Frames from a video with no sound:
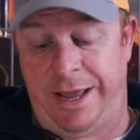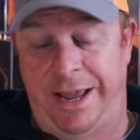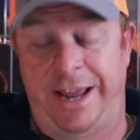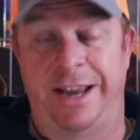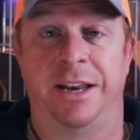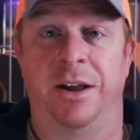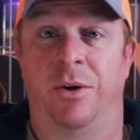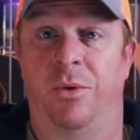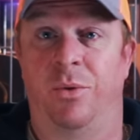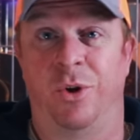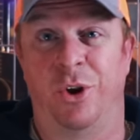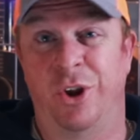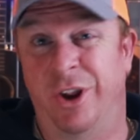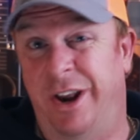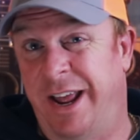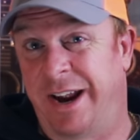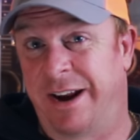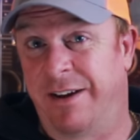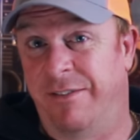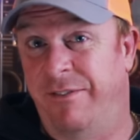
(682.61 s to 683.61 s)
It don't
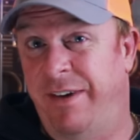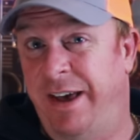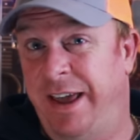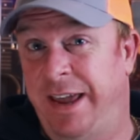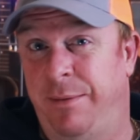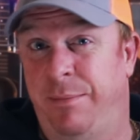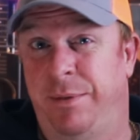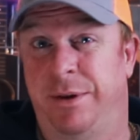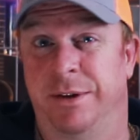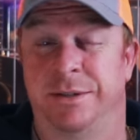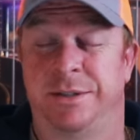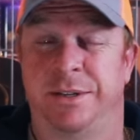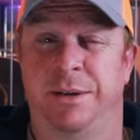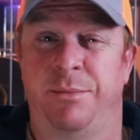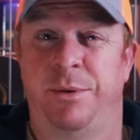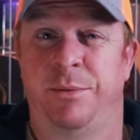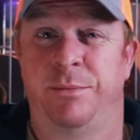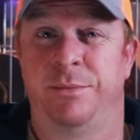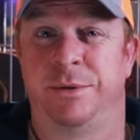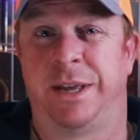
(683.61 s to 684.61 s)
look like a vape because
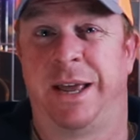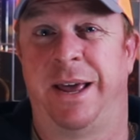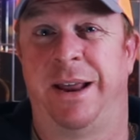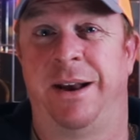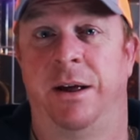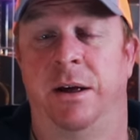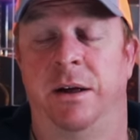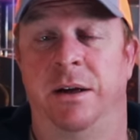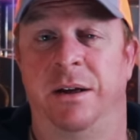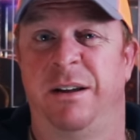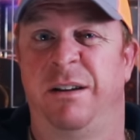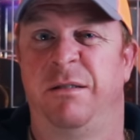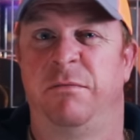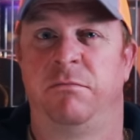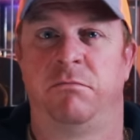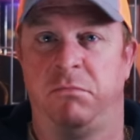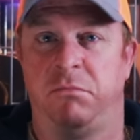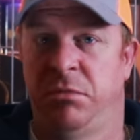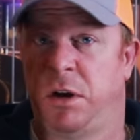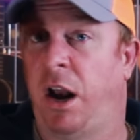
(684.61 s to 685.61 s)
some of them's kind of
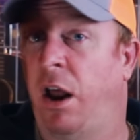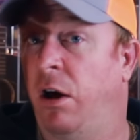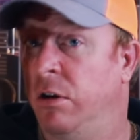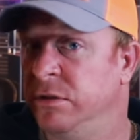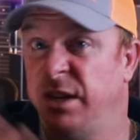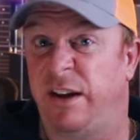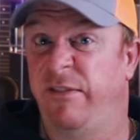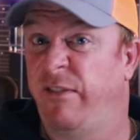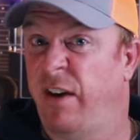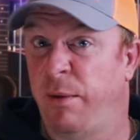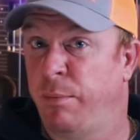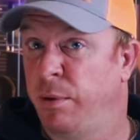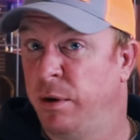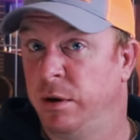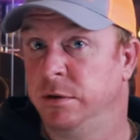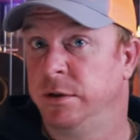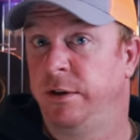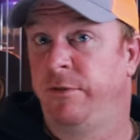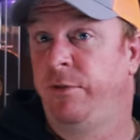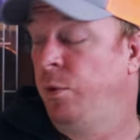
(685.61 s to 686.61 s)
closet
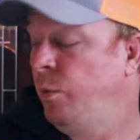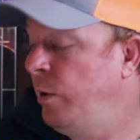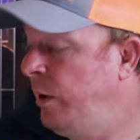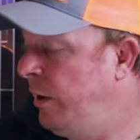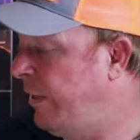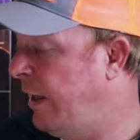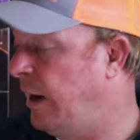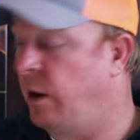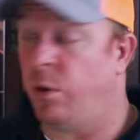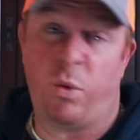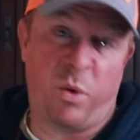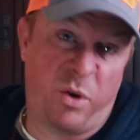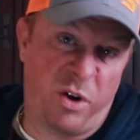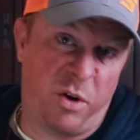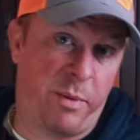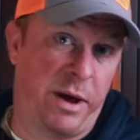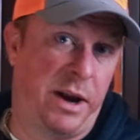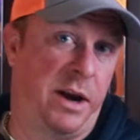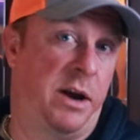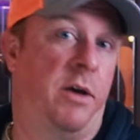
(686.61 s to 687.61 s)
vapors, if you will. They don't want
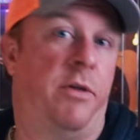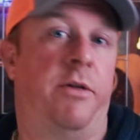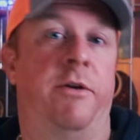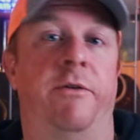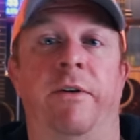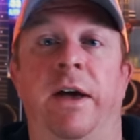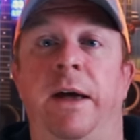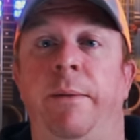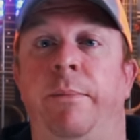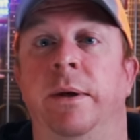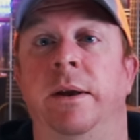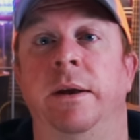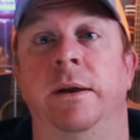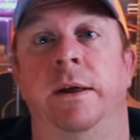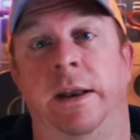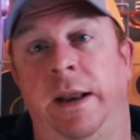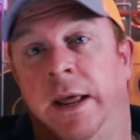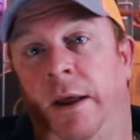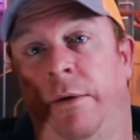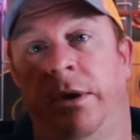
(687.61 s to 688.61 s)
nobody to know they're
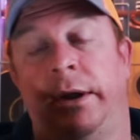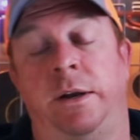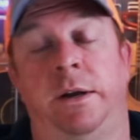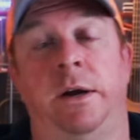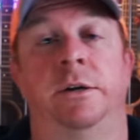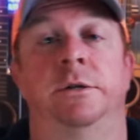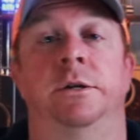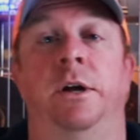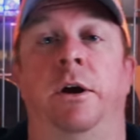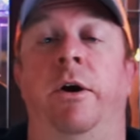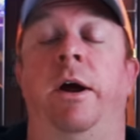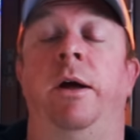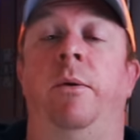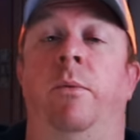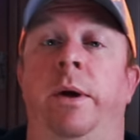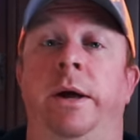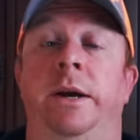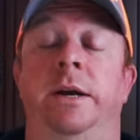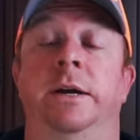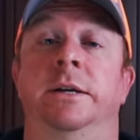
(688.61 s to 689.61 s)
vaping, and that right there is a
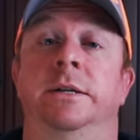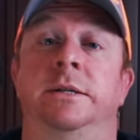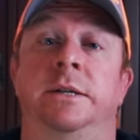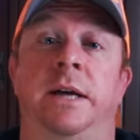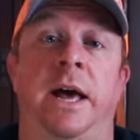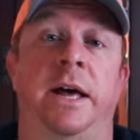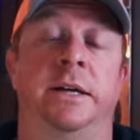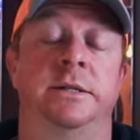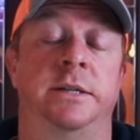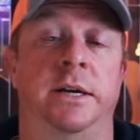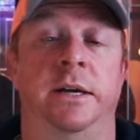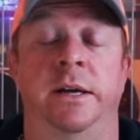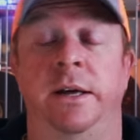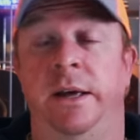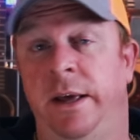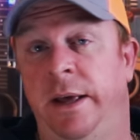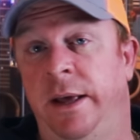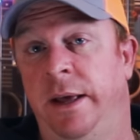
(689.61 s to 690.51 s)
great way to disguise it.